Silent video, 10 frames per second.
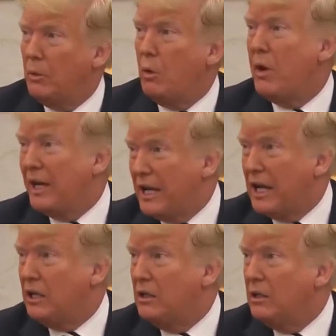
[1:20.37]
We want to
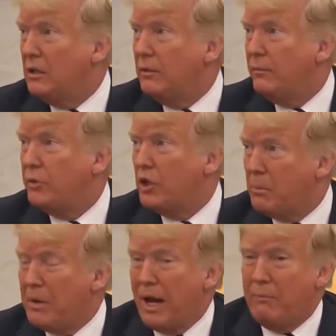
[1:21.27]
get to
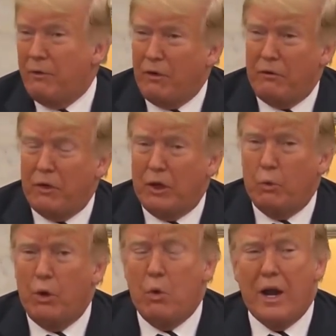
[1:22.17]
the bottom of
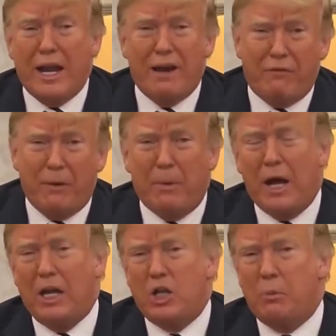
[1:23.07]
everything. We want
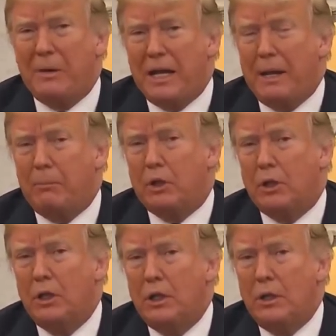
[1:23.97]
everybody to be
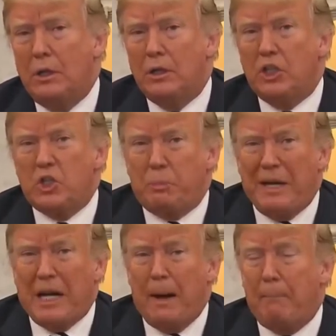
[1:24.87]
able to
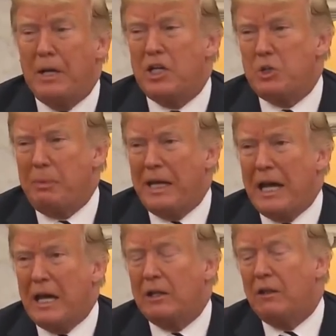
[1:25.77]
speak up and to speak
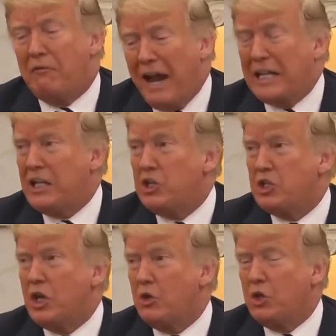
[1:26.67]
out. The fact
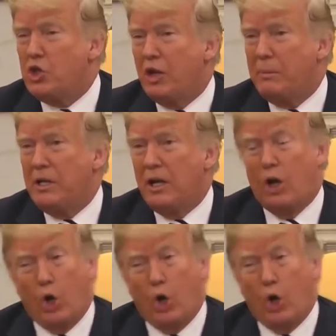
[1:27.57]
is, though, this should have been done